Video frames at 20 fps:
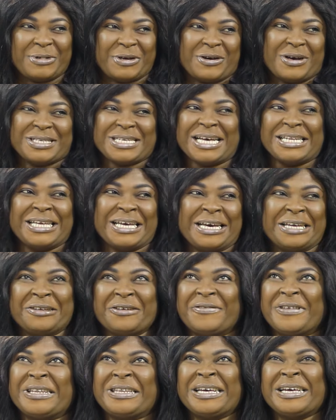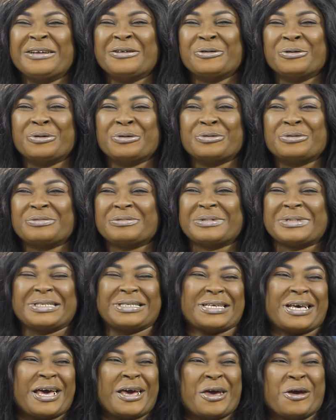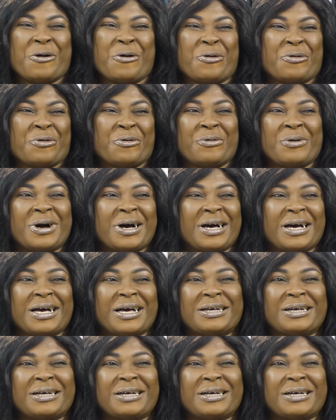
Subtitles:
Because at the end of the day, no, say or no,